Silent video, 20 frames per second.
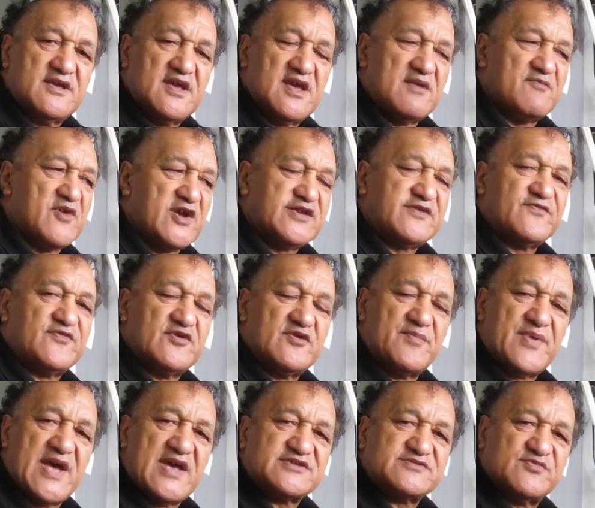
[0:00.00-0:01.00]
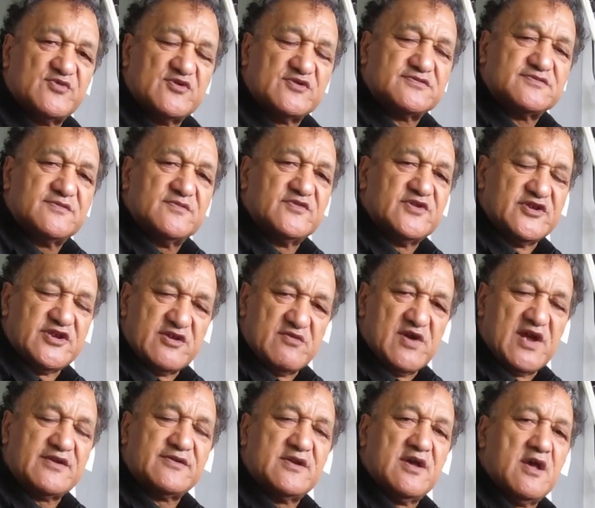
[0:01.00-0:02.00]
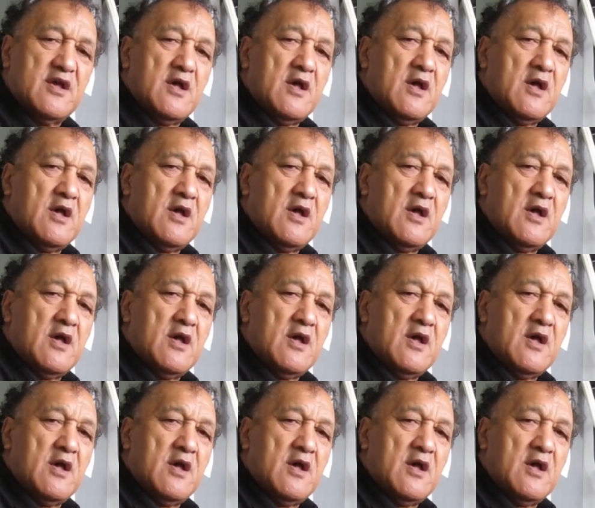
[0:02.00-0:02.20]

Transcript: I'm waiting for a passport, new one,